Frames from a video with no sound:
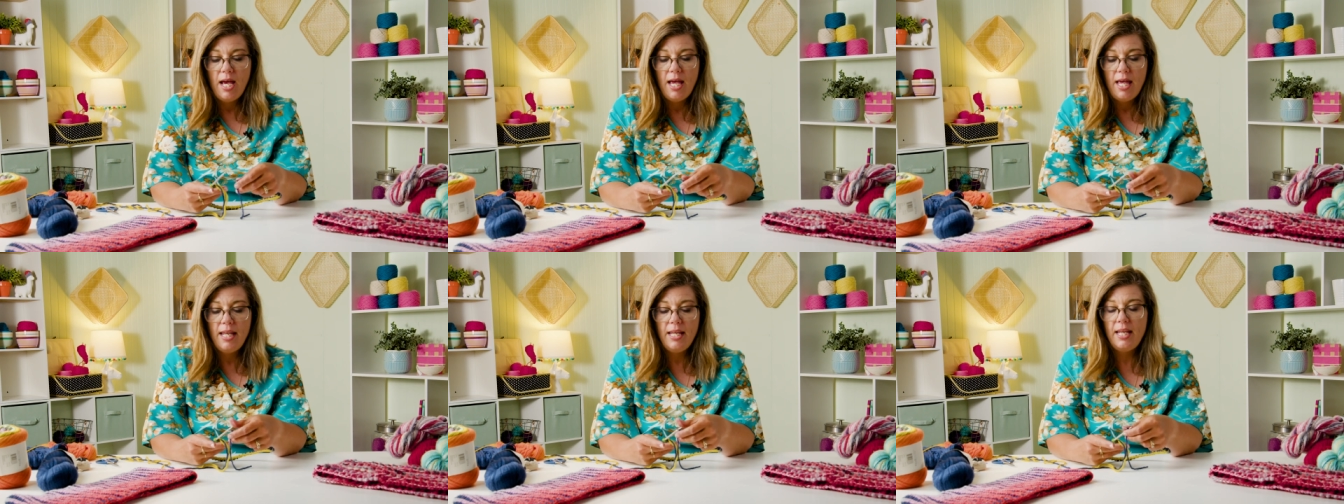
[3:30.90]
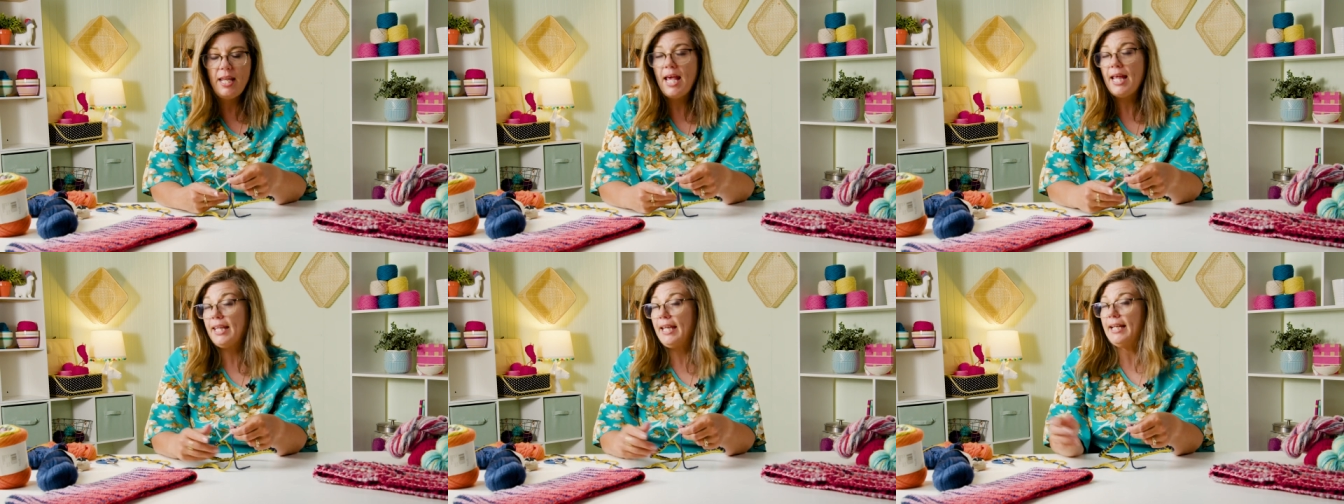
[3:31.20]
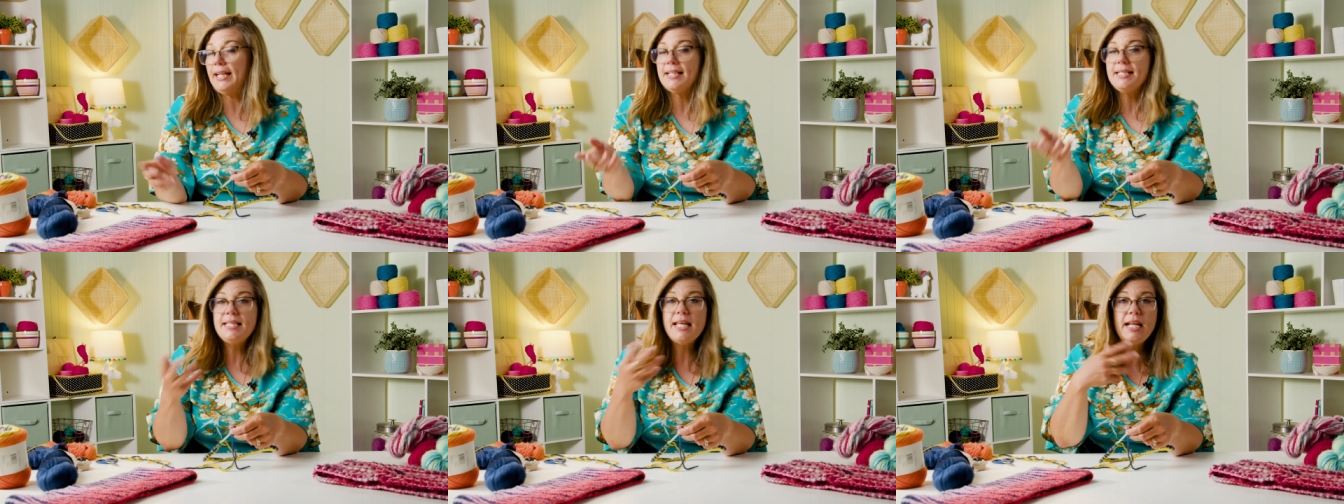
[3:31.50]
And
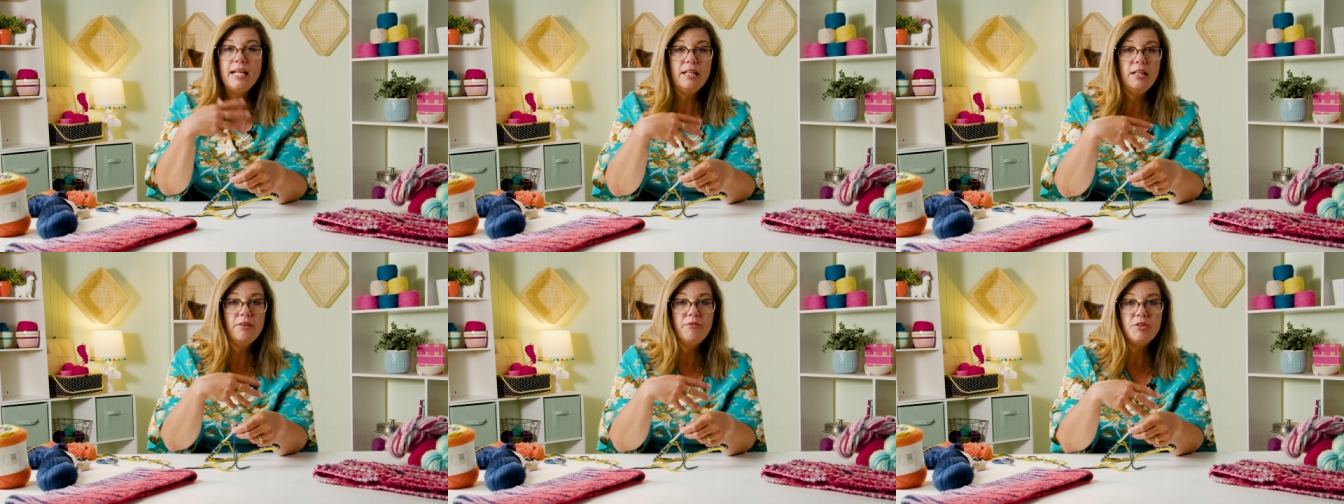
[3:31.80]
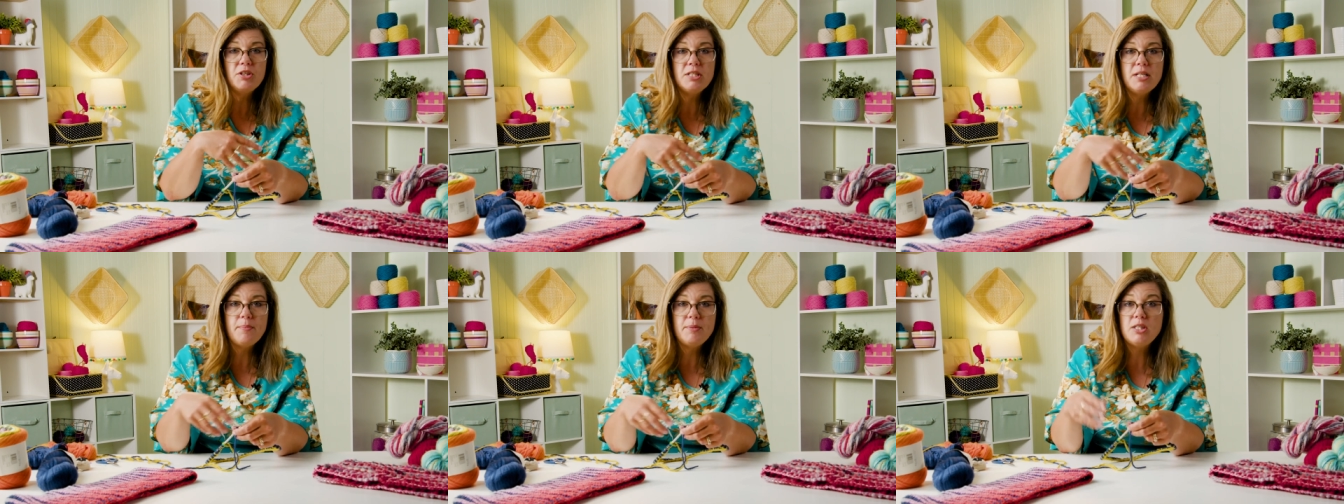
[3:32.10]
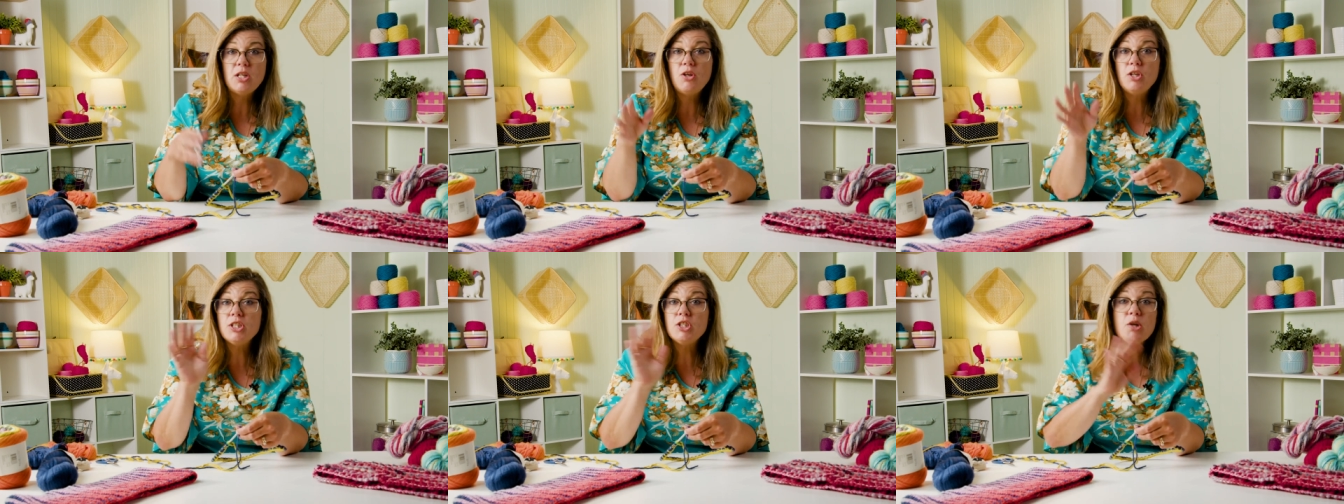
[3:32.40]
like I said in the first episode,